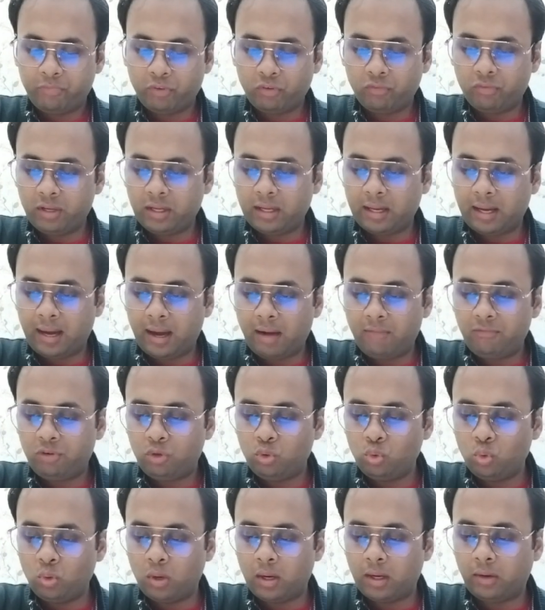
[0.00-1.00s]
So we
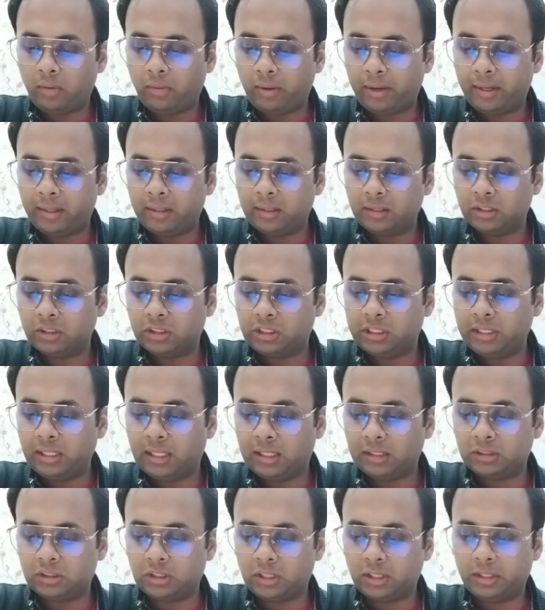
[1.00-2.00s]
have 200 is the
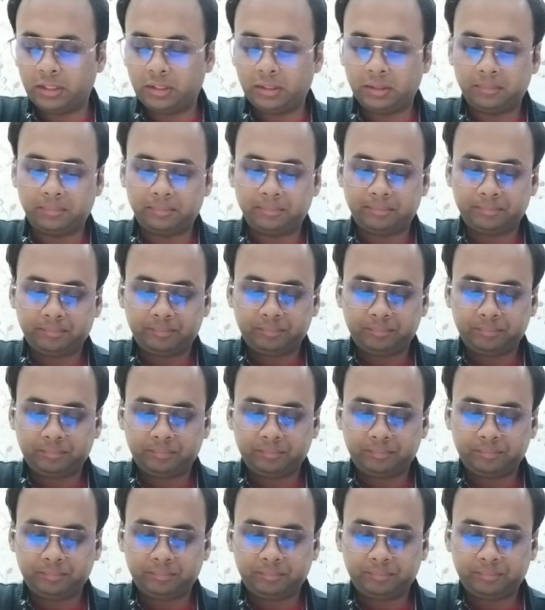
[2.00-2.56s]
answer here.